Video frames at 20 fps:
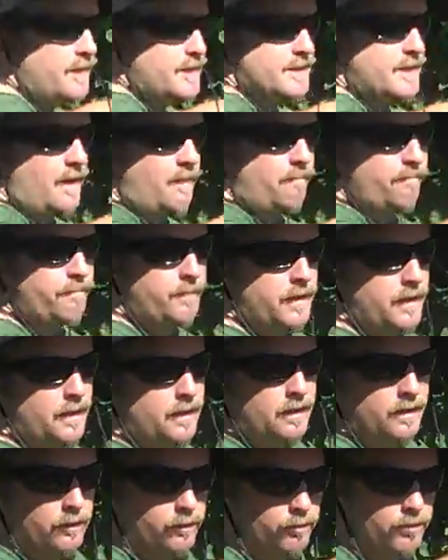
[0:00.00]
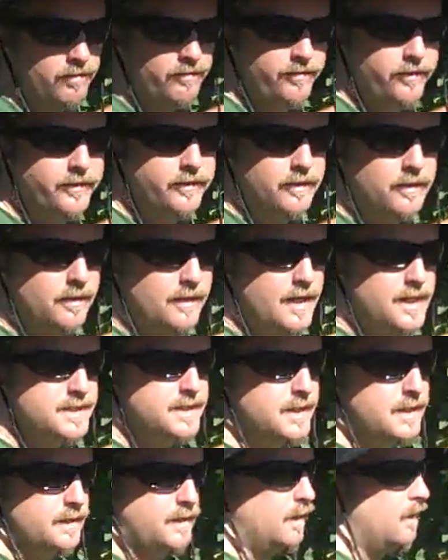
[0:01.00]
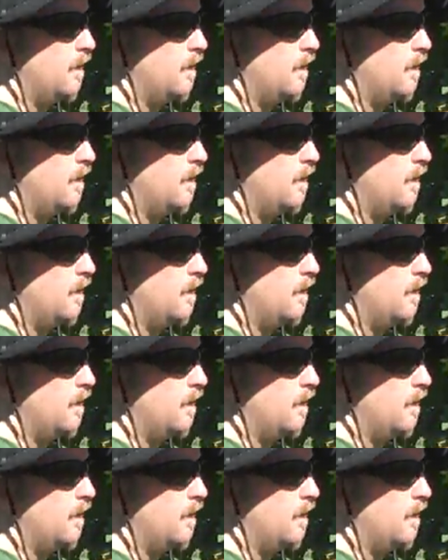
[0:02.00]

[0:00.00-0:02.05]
these up, refill your closet,